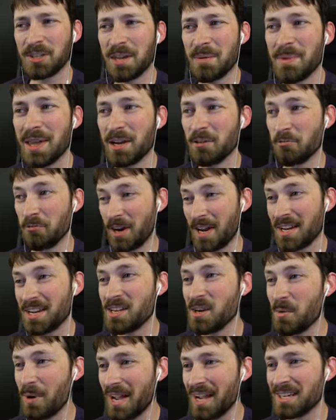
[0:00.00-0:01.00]
could they make
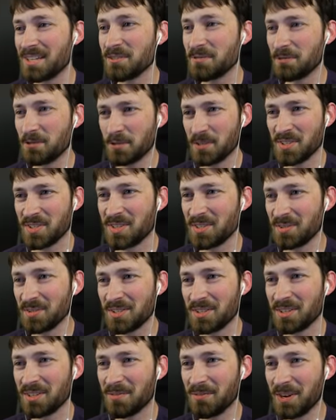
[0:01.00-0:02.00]
radioactive
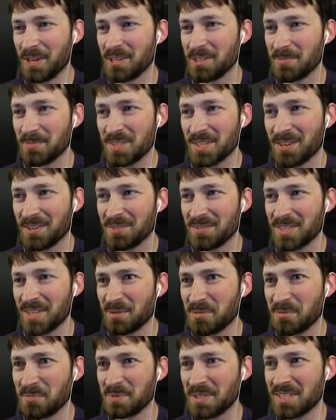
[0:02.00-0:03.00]
crystals to defend themselves?
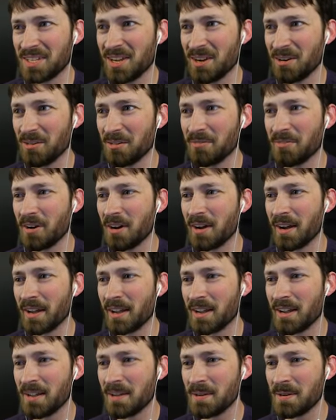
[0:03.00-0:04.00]
That would be terrifying.